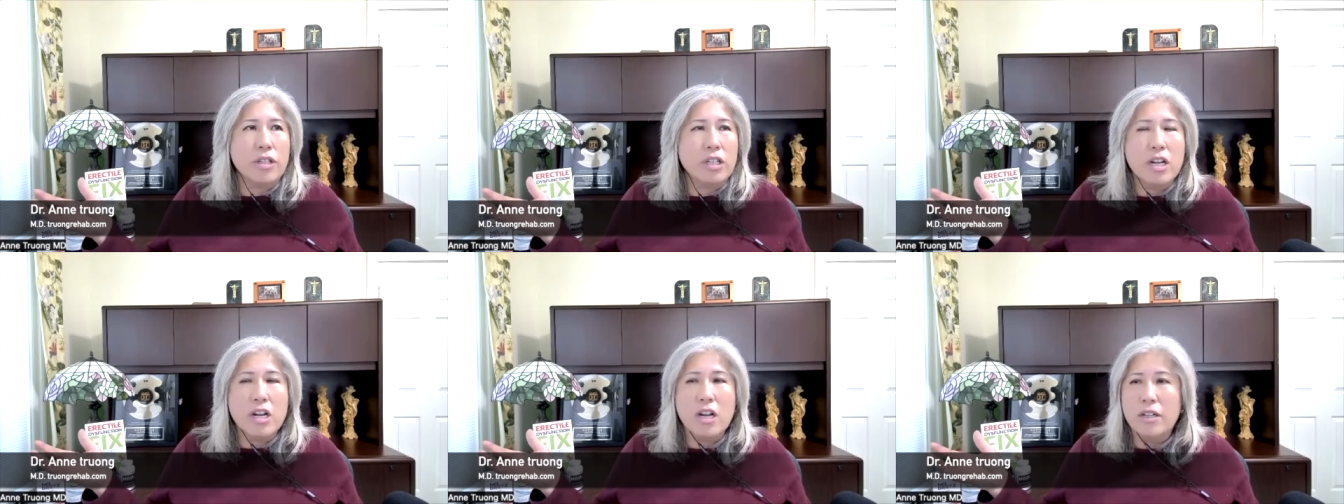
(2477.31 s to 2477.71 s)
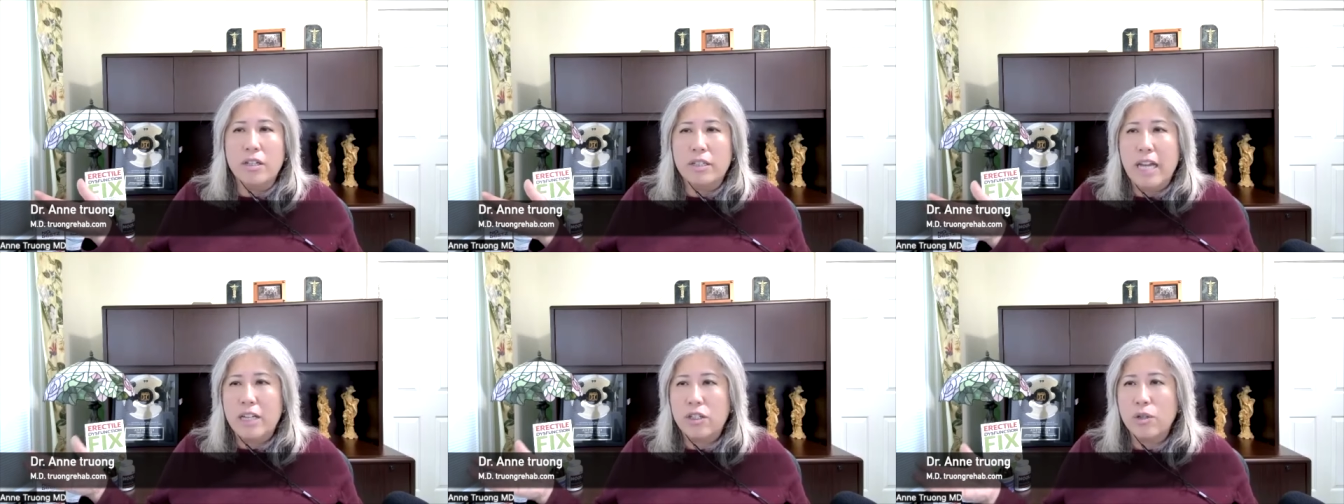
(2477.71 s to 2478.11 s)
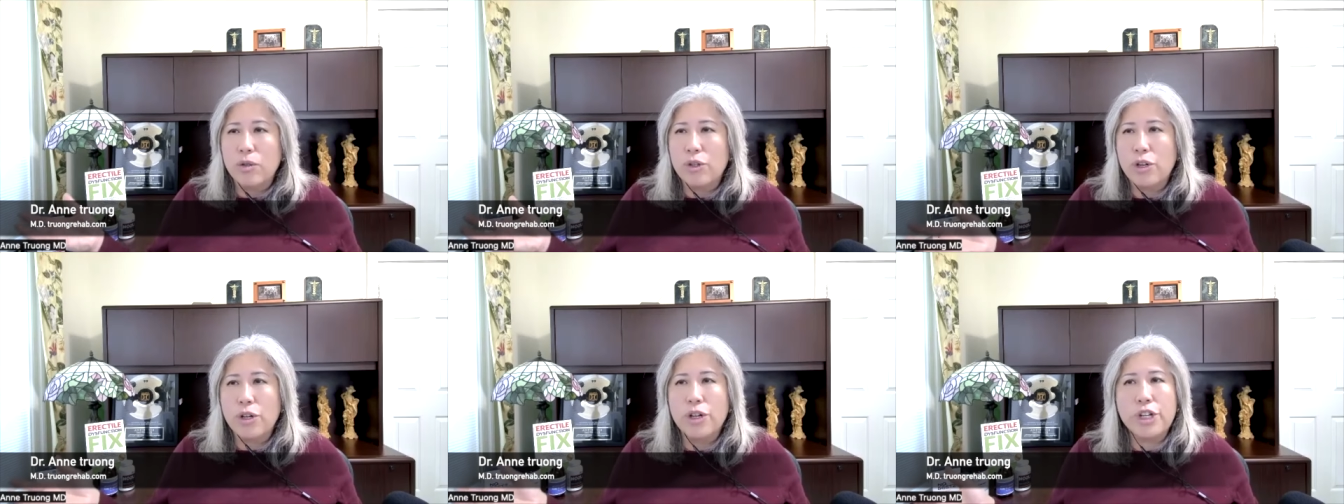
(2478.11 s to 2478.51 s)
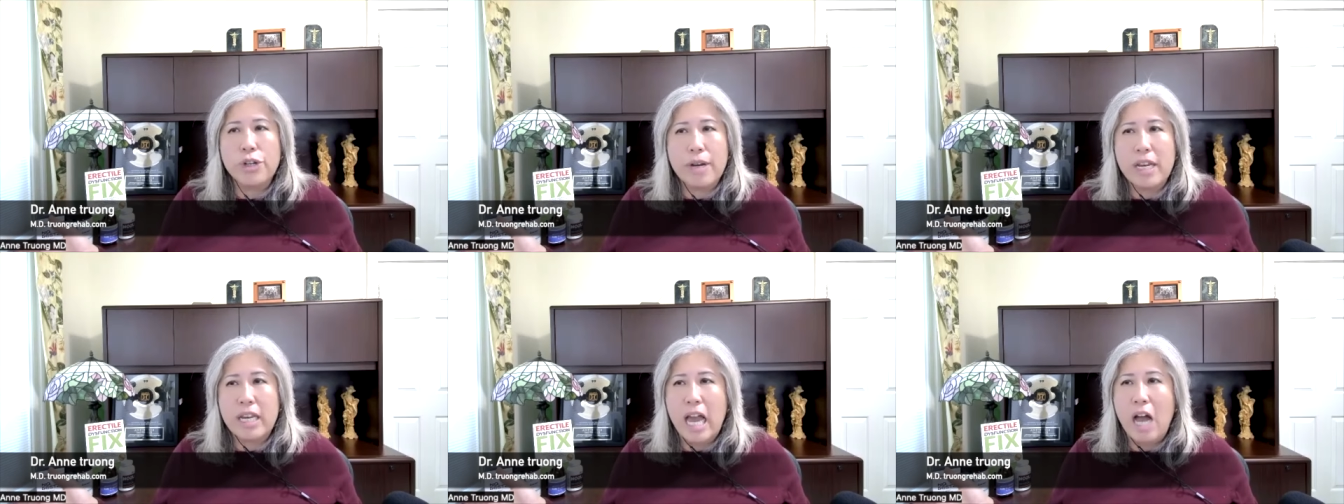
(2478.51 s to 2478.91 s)
you know, that do
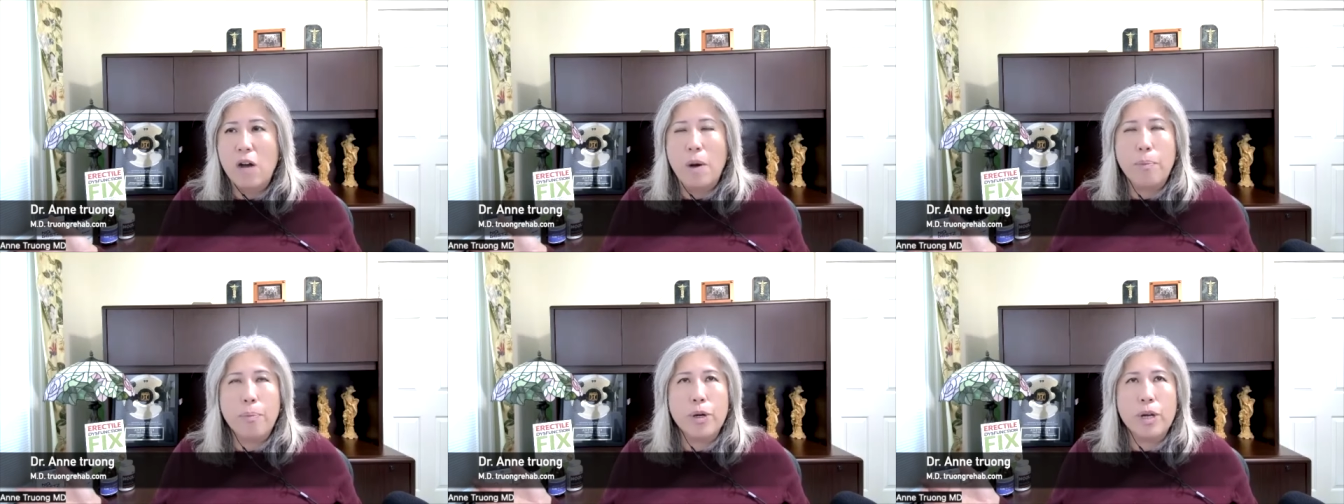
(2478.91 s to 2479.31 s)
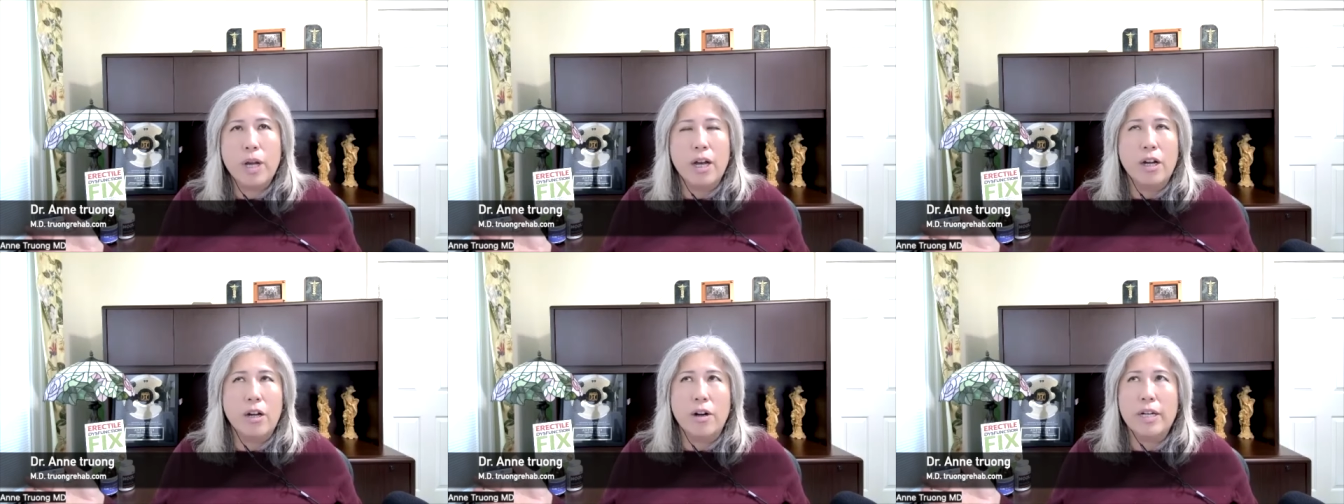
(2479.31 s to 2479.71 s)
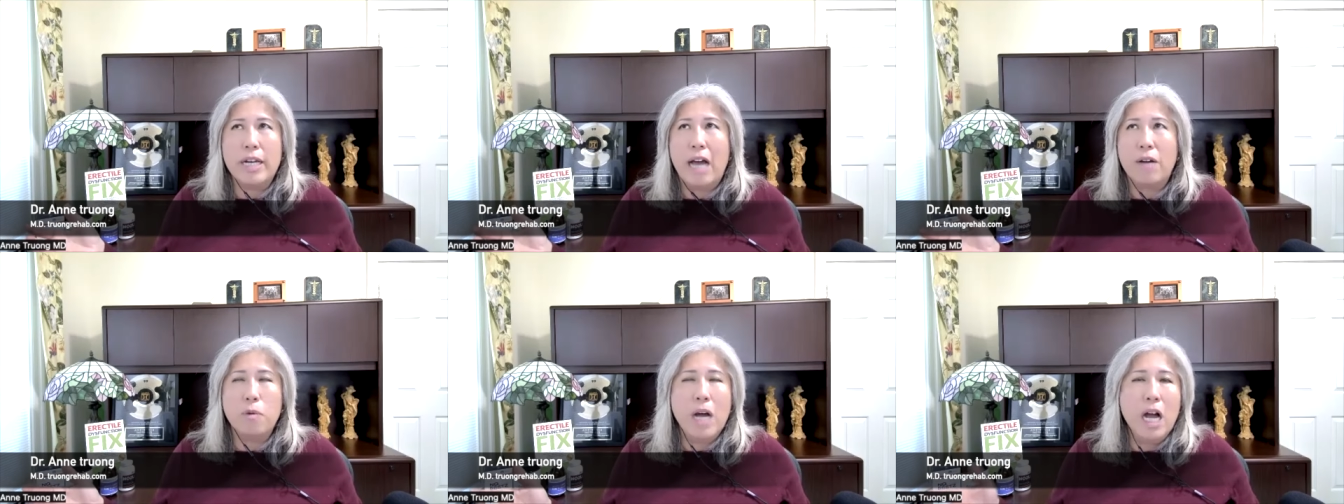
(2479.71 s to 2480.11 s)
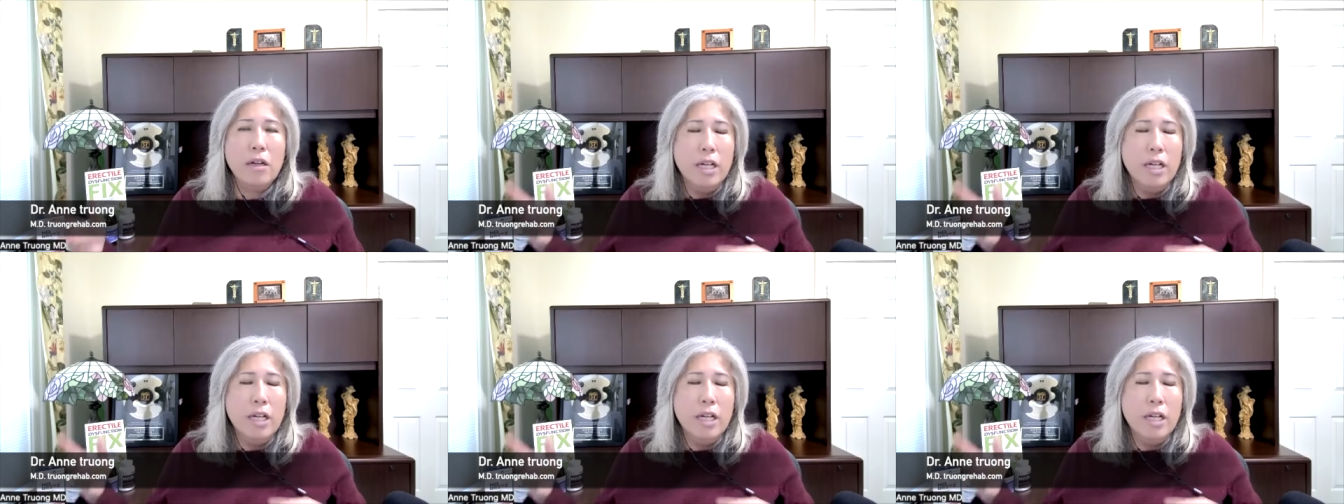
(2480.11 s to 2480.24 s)
surgery now are put uh, are now well.